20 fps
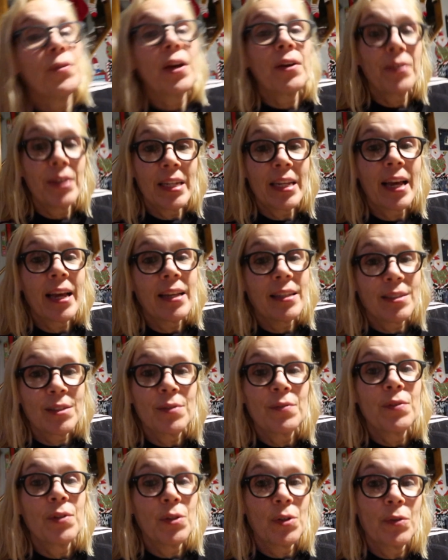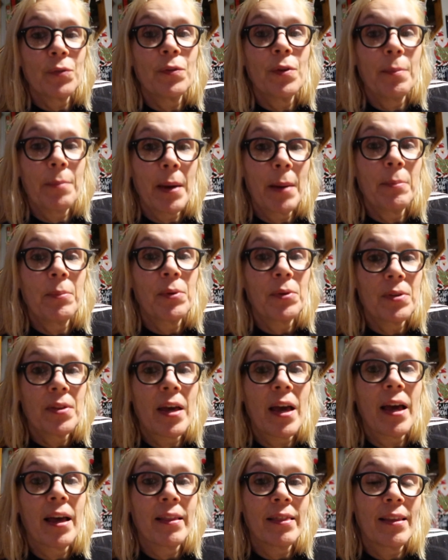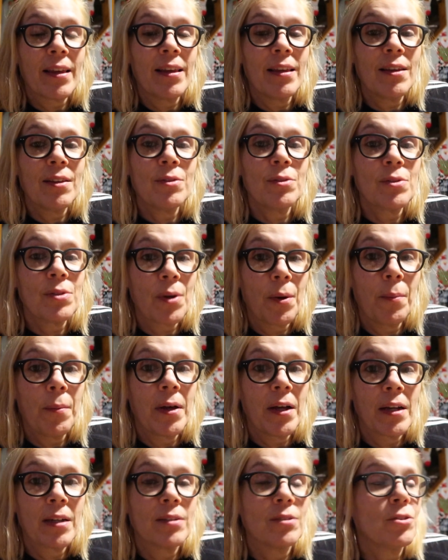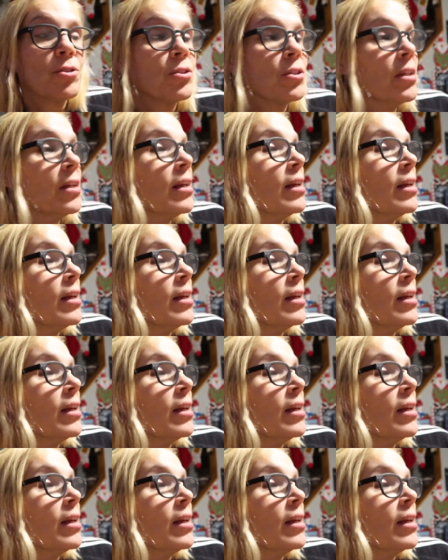very nice of you to remember that. Thank you so much.